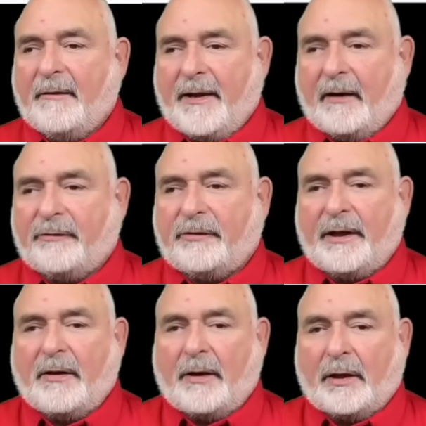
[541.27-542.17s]
they are
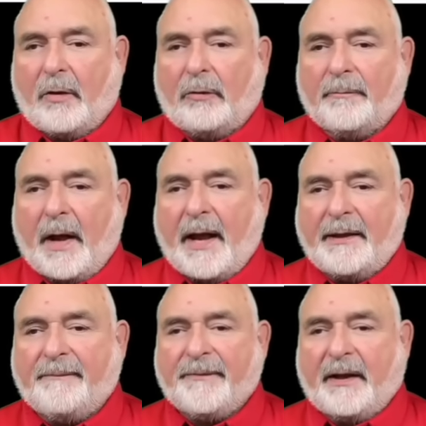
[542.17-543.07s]
sitting on a gold
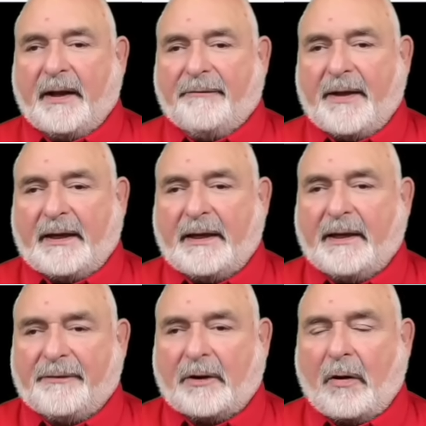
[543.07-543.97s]
mine. If they can
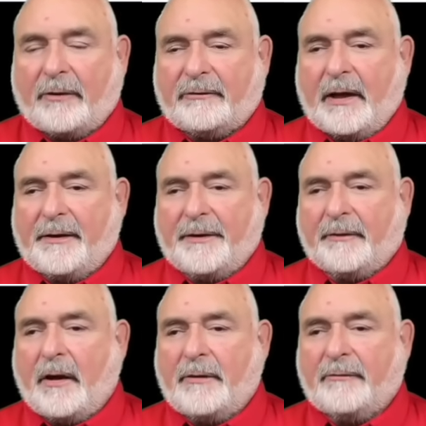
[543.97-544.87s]
get the cost down
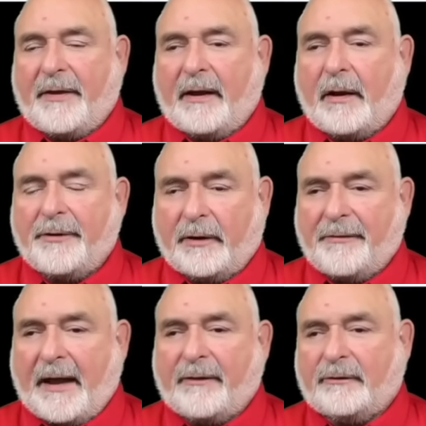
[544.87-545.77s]
under under
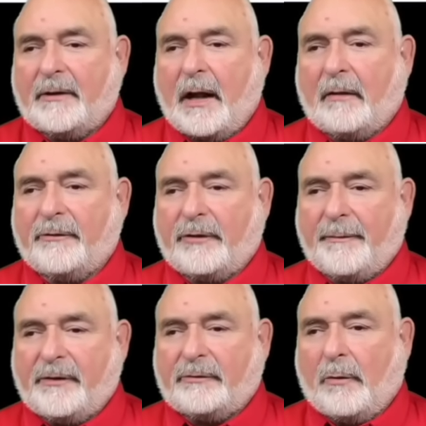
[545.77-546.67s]
$1,000, they'll
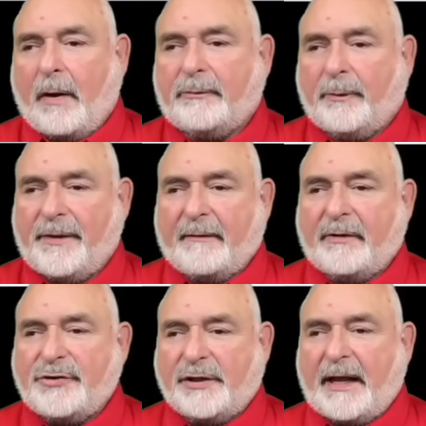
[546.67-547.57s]
be swamped with
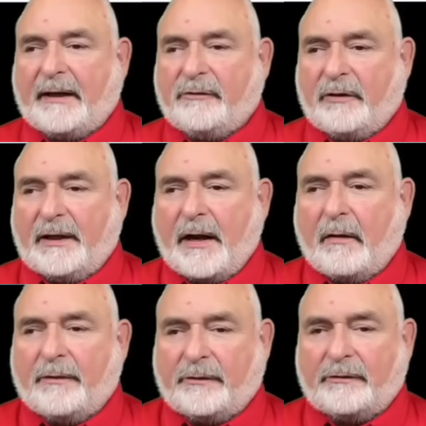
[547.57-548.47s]
every genetic
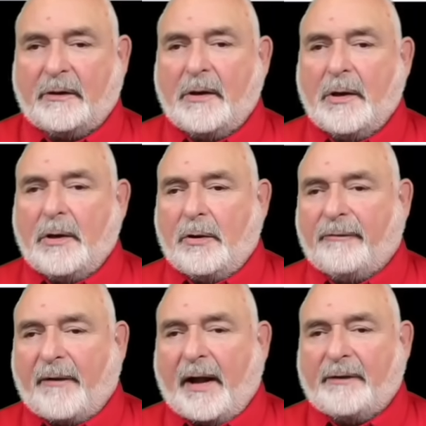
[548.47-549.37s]
genealogist who
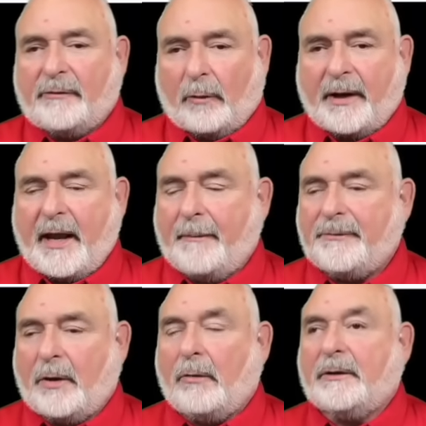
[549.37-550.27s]
finds or
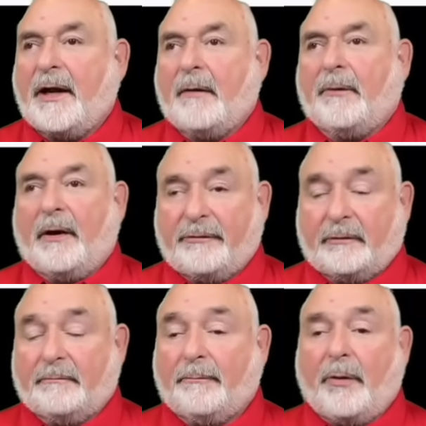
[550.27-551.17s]
kept an old hairbrush.
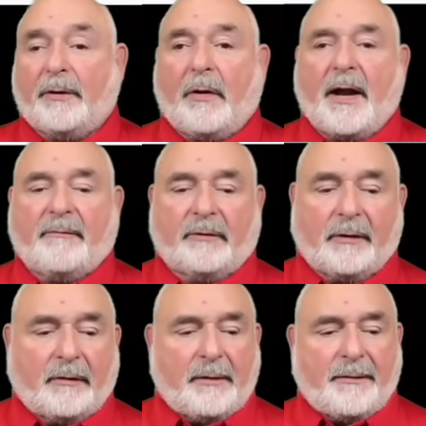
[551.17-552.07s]
And boy, do I ever
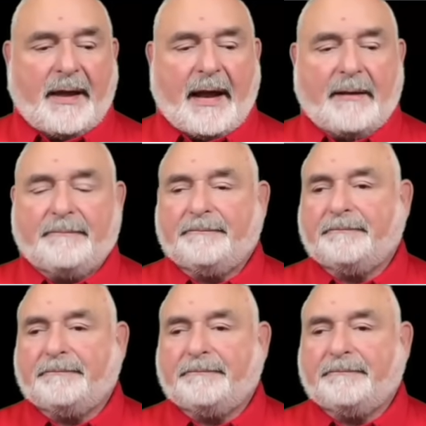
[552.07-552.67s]
agree with that.